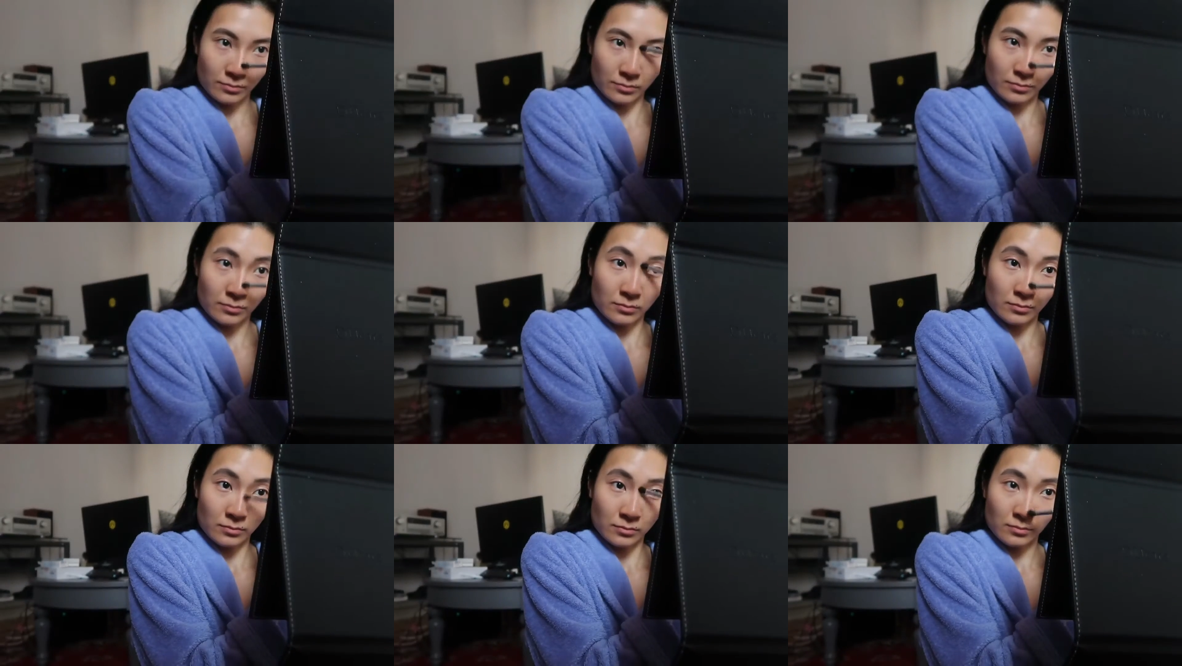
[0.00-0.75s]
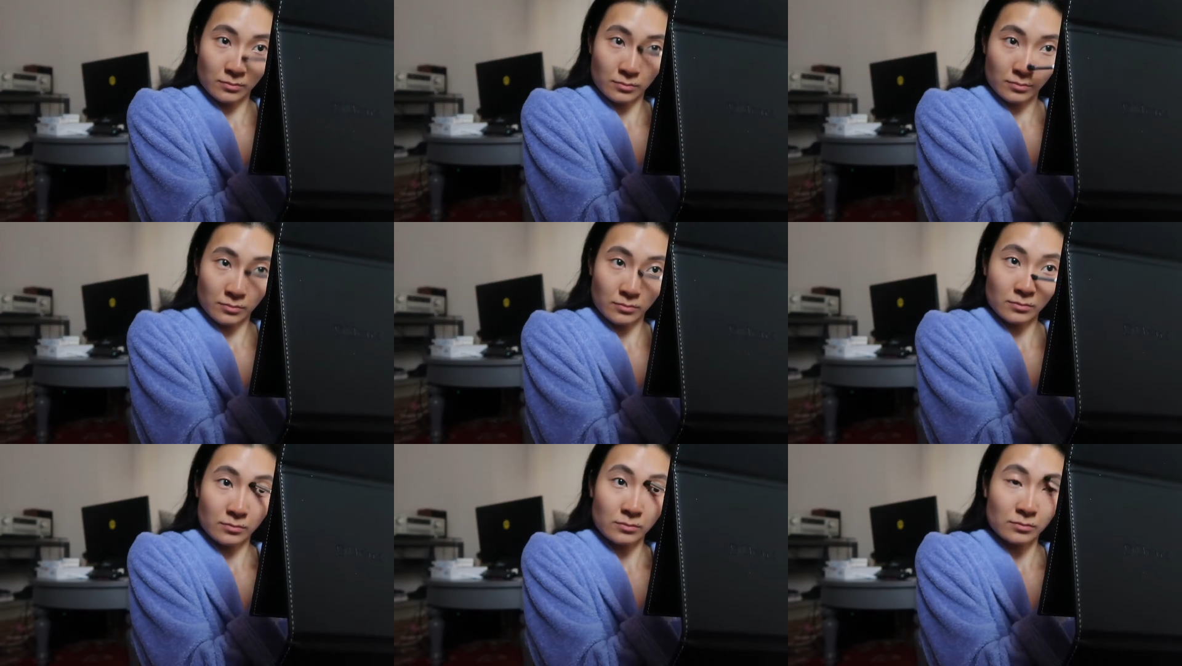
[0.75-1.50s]

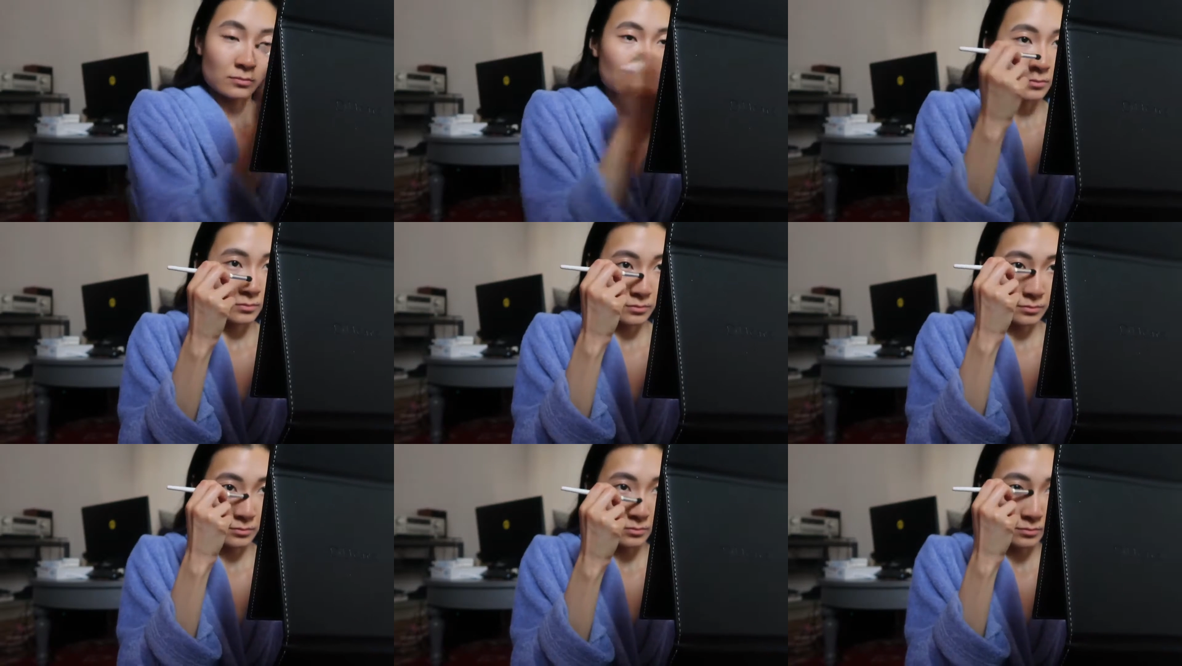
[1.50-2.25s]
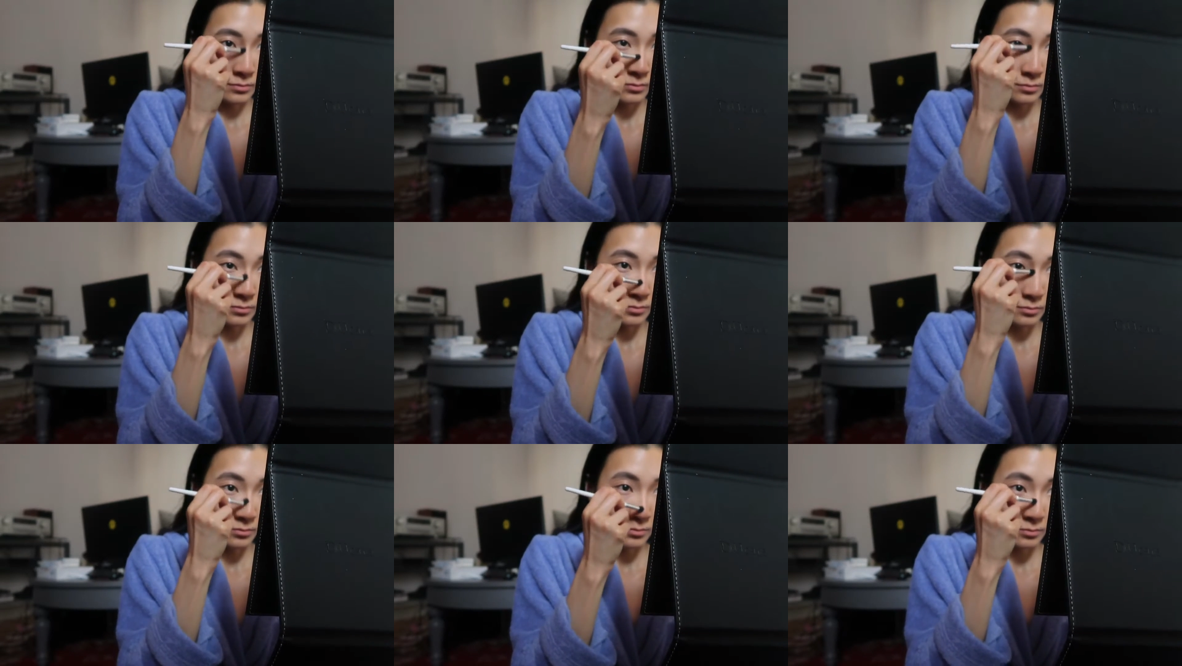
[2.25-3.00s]

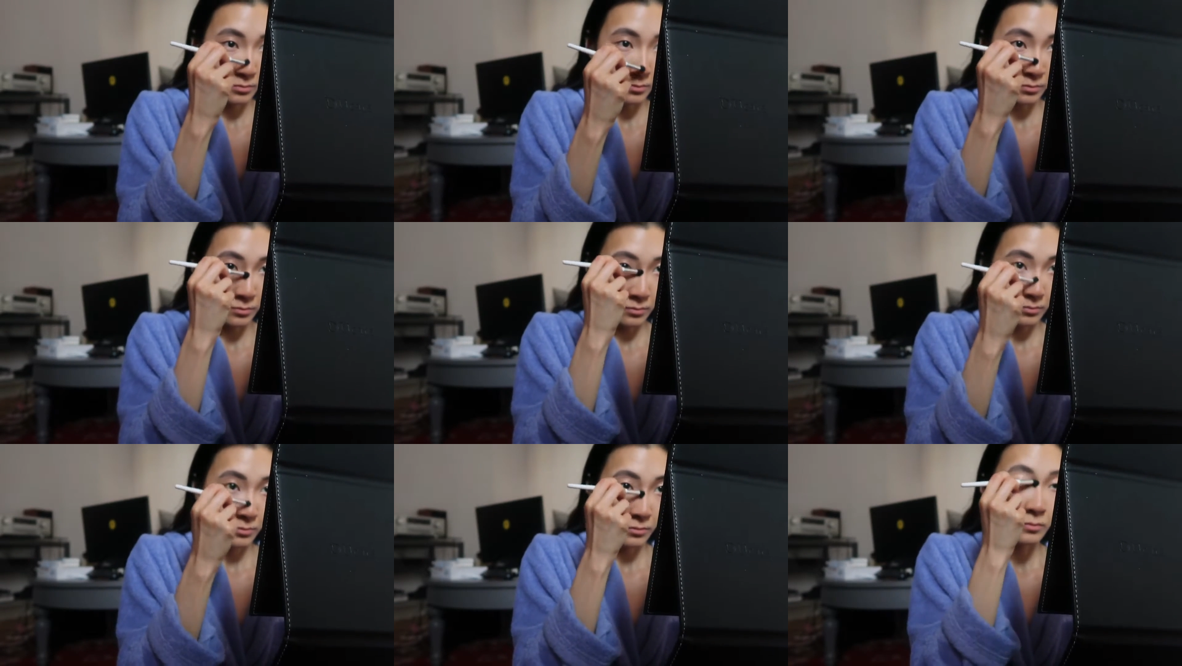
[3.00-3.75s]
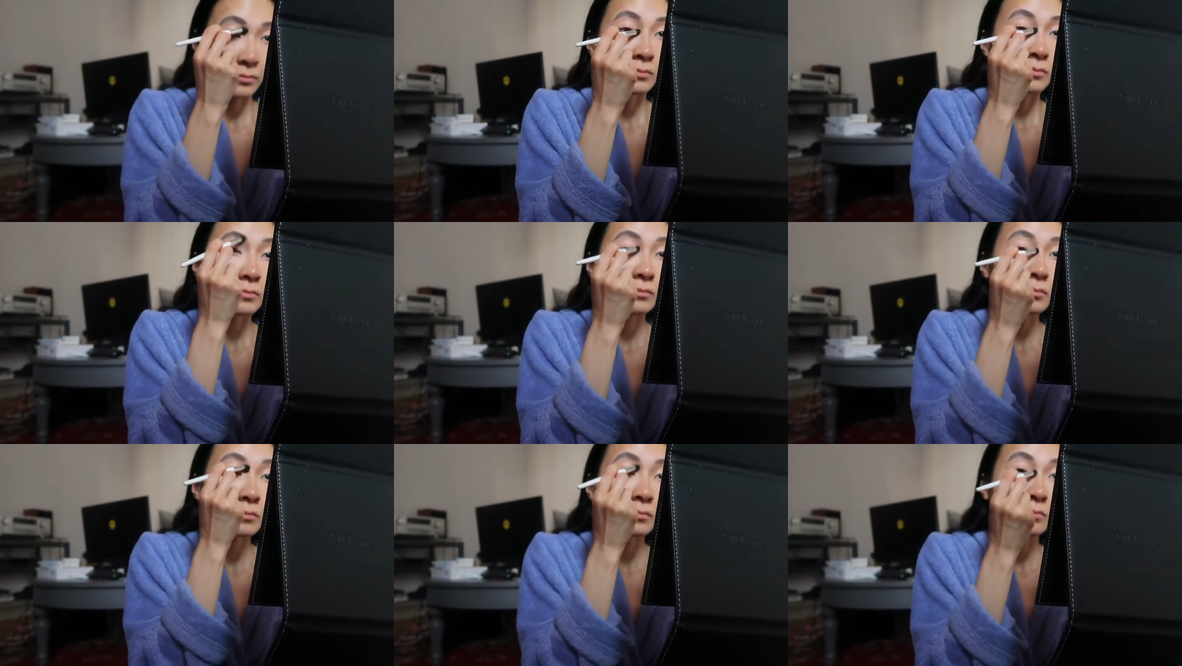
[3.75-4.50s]

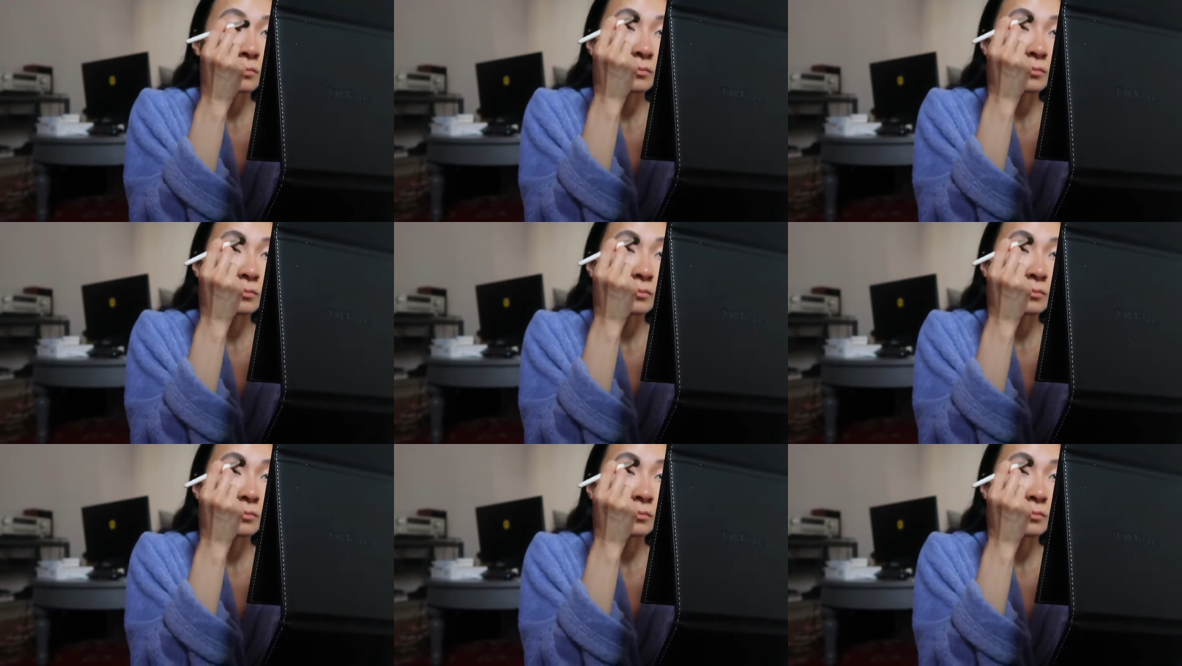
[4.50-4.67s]
[no speech]